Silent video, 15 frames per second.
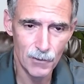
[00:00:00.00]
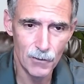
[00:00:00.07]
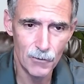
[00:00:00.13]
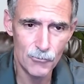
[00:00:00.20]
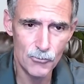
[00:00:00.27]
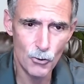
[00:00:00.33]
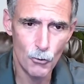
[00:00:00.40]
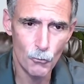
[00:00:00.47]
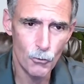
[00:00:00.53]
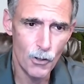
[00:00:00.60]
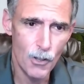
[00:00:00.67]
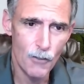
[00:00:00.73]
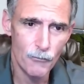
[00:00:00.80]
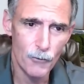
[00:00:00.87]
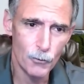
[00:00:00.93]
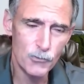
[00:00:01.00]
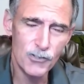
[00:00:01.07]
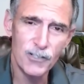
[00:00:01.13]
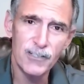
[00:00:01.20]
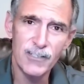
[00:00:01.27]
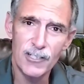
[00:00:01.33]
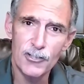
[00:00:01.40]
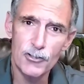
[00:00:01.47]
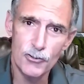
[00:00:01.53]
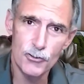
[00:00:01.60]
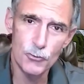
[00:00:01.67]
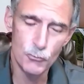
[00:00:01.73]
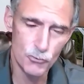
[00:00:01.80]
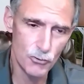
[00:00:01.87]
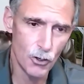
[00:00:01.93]
So those conditions
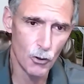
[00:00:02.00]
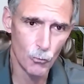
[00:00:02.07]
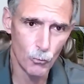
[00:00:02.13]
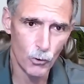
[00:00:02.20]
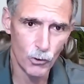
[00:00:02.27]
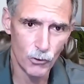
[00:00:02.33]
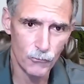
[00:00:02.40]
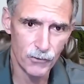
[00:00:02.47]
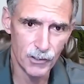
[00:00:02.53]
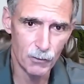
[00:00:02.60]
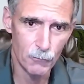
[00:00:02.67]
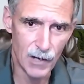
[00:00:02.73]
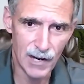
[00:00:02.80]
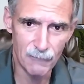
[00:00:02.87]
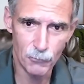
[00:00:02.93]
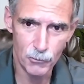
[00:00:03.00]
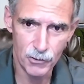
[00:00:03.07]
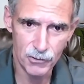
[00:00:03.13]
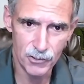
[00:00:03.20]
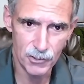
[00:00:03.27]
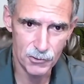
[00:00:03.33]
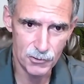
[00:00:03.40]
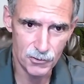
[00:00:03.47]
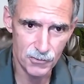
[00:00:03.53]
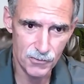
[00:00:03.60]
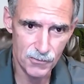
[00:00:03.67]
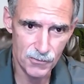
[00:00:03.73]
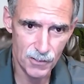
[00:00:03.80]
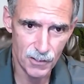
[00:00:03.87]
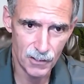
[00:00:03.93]
you saw were the arrival
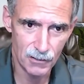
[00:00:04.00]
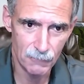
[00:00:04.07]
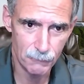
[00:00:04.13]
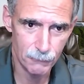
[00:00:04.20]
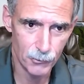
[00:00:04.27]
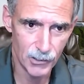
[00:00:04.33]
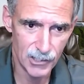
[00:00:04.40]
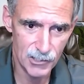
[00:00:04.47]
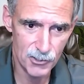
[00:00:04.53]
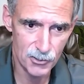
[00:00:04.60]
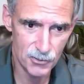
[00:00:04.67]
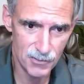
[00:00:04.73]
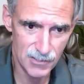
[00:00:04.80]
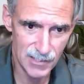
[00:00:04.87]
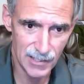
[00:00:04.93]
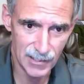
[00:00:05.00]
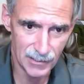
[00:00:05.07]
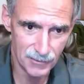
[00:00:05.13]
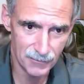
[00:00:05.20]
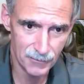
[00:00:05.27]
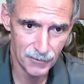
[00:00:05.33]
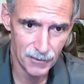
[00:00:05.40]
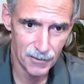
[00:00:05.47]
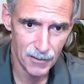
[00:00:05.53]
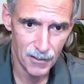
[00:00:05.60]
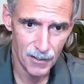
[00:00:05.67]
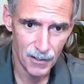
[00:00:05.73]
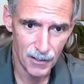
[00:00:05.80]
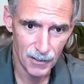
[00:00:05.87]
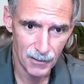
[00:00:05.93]
conditions uh, for engine 10.
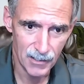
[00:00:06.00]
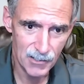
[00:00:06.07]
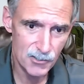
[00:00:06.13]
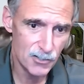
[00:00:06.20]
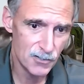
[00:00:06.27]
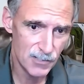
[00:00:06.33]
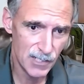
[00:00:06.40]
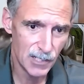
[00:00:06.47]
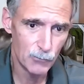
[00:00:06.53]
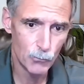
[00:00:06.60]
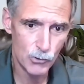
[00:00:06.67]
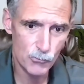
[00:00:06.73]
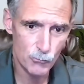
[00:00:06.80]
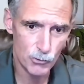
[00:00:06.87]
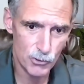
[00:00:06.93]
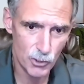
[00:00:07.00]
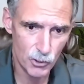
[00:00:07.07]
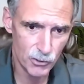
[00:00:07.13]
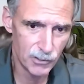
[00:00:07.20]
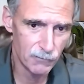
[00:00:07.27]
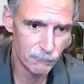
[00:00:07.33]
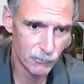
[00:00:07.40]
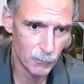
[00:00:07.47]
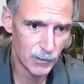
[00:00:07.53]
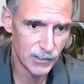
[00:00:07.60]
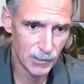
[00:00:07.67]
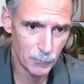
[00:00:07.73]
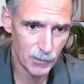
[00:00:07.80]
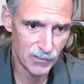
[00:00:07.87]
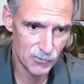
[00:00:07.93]
Uh, engine 10 was returning from an
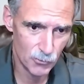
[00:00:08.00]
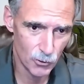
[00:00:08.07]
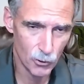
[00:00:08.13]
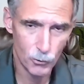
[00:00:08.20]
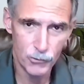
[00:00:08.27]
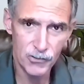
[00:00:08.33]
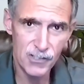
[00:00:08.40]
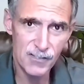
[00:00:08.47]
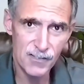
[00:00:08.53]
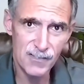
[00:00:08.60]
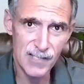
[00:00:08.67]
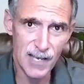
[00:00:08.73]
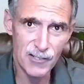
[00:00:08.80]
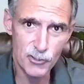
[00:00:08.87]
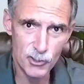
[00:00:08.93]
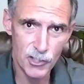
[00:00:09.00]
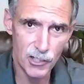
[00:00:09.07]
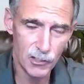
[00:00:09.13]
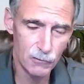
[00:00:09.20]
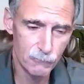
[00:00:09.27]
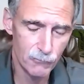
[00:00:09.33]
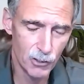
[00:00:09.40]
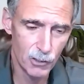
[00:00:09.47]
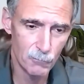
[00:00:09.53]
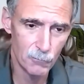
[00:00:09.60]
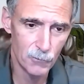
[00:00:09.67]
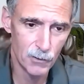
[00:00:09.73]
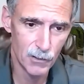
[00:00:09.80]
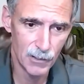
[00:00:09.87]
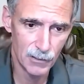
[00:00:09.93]
EMS call, and this is as shared
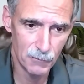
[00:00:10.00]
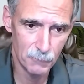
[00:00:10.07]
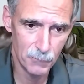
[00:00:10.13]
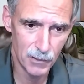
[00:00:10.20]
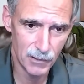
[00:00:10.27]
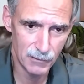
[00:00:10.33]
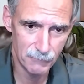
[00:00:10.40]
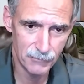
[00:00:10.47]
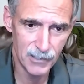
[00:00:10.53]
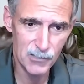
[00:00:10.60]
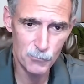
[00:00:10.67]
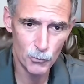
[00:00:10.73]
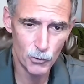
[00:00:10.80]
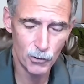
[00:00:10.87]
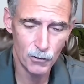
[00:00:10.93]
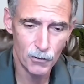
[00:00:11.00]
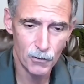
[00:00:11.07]
from uh, a Facebook